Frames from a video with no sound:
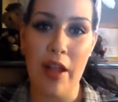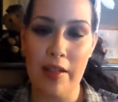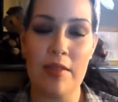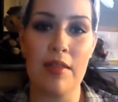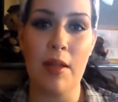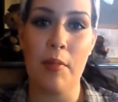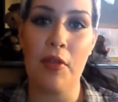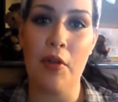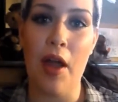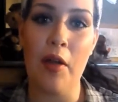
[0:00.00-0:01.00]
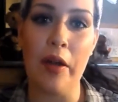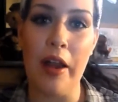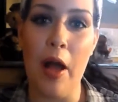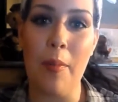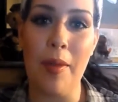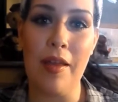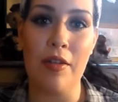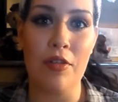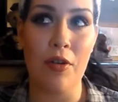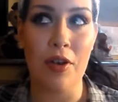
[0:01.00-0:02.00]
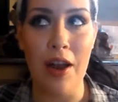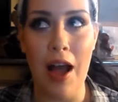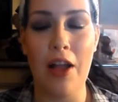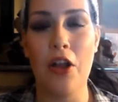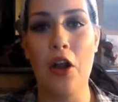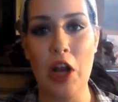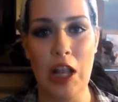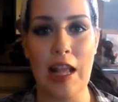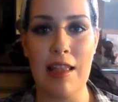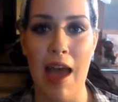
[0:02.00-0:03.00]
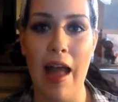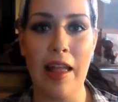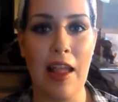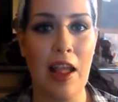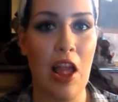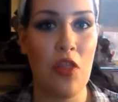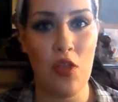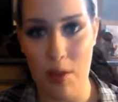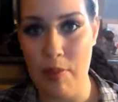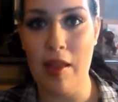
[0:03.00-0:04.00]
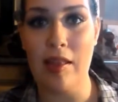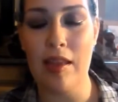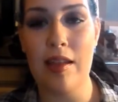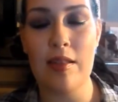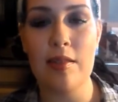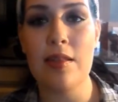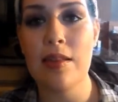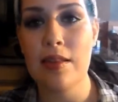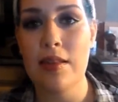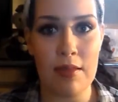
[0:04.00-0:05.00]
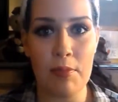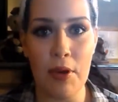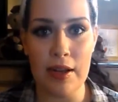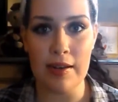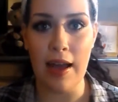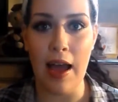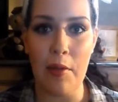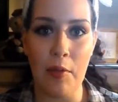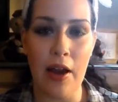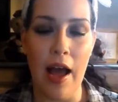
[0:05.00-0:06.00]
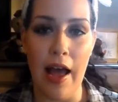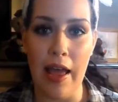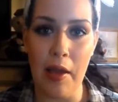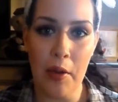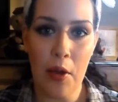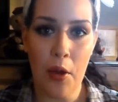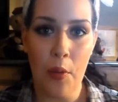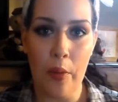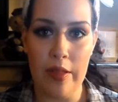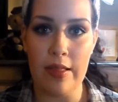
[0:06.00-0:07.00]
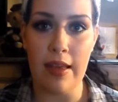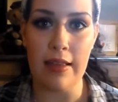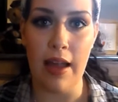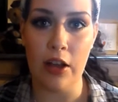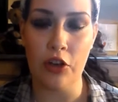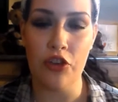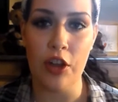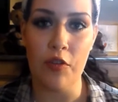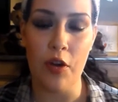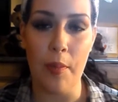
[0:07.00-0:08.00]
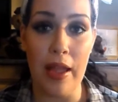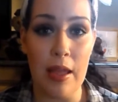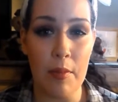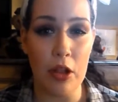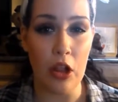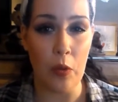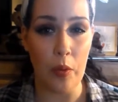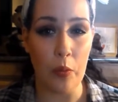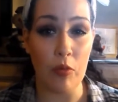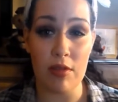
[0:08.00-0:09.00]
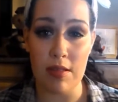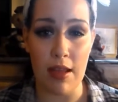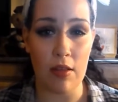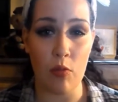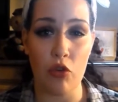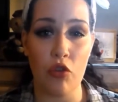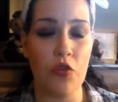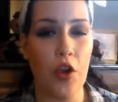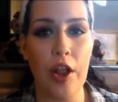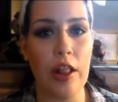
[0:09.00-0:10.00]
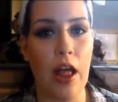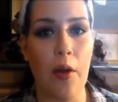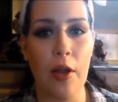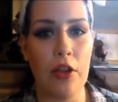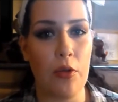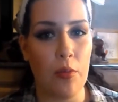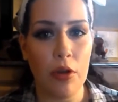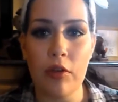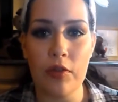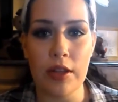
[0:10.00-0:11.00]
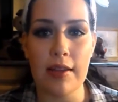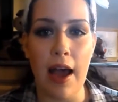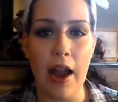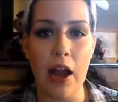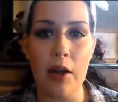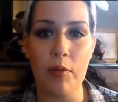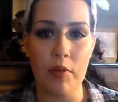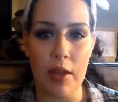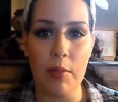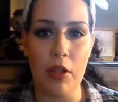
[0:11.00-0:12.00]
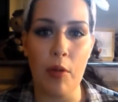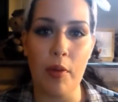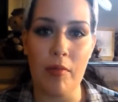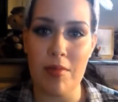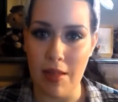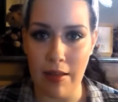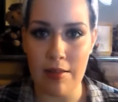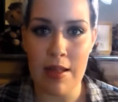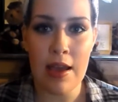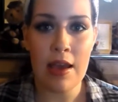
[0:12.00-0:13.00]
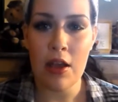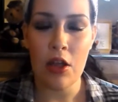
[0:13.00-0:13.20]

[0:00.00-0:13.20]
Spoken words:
That's the number they're at right now because they're not currently attacking the platelets. At this point in time, when I was seeing Dr. Schaefer, my hemoglobin was 6, which is very low, and you will feel tired with a hemoglobin of 6.